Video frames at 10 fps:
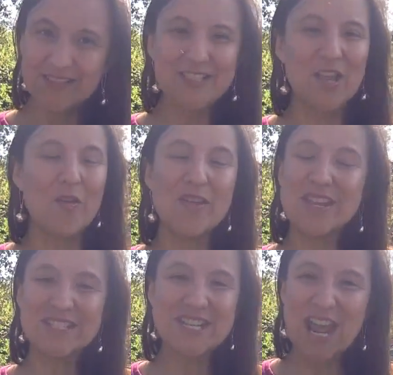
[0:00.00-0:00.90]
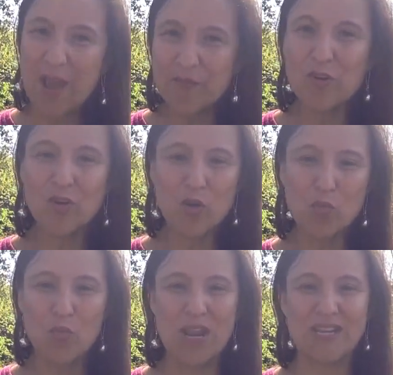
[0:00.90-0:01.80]
So it's never
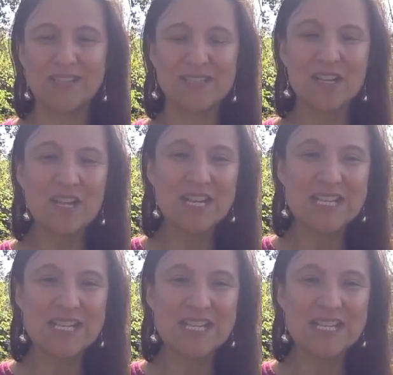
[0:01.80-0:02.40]
a waste.